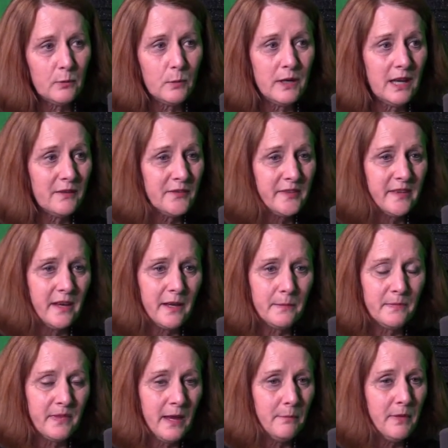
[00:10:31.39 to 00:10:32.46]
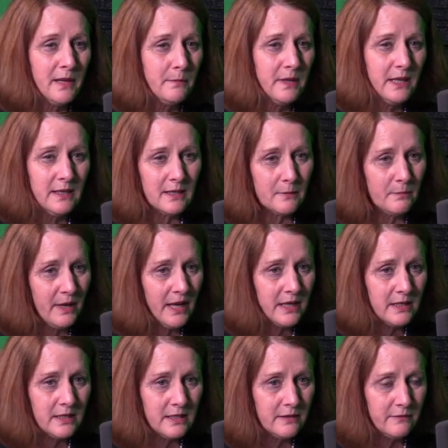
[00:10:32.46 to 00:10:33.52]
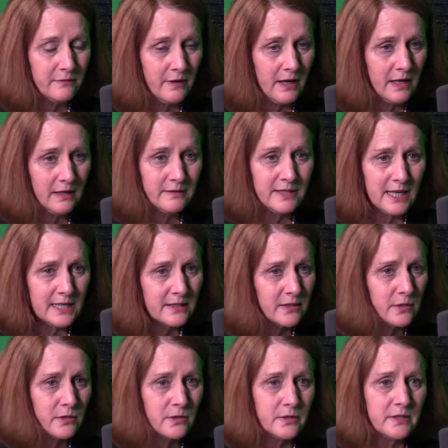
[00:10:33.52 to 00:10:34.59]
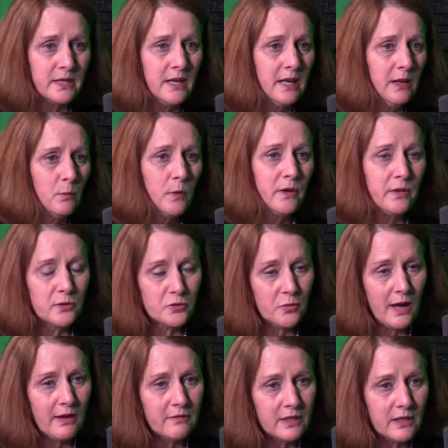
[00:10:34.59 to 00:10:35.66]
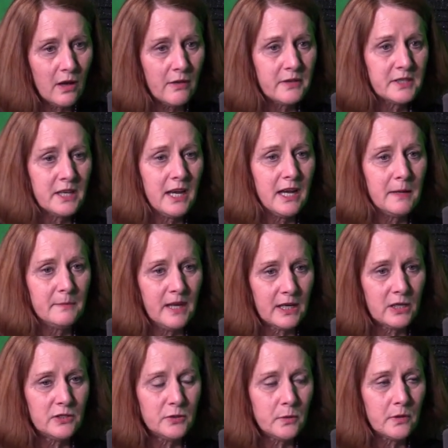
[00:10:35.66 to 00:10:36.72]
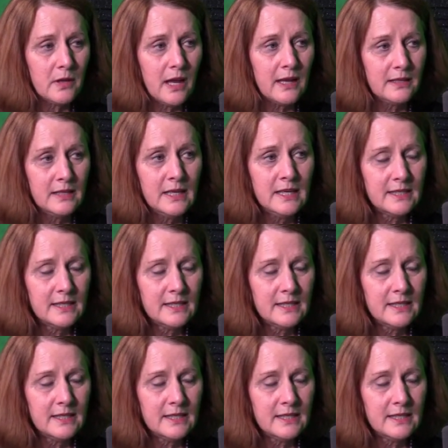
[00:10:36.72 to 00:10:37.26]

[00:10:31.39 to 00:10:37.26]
We have some that may be competitive dancers where they're traveling all the time that can do online.